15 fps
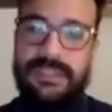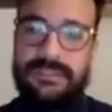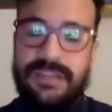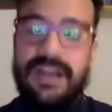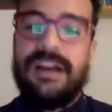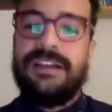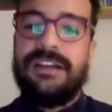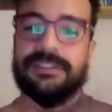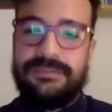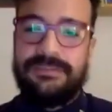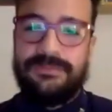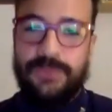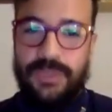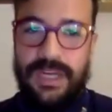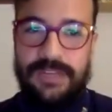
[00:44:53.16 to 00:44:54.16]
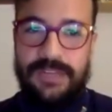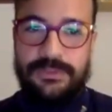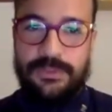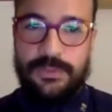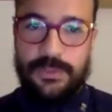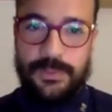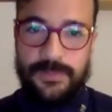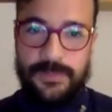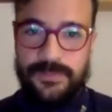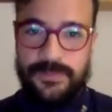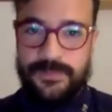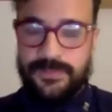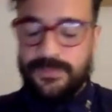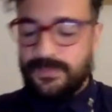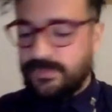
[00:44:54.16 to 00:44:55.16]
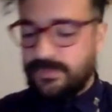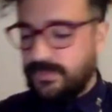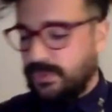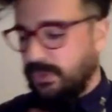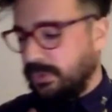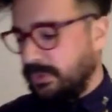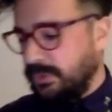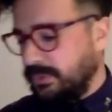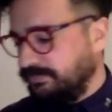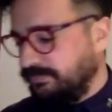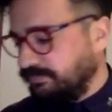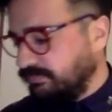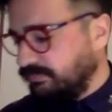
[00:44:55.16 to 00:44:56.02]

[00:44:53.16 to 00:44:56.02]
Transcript: hard for us to to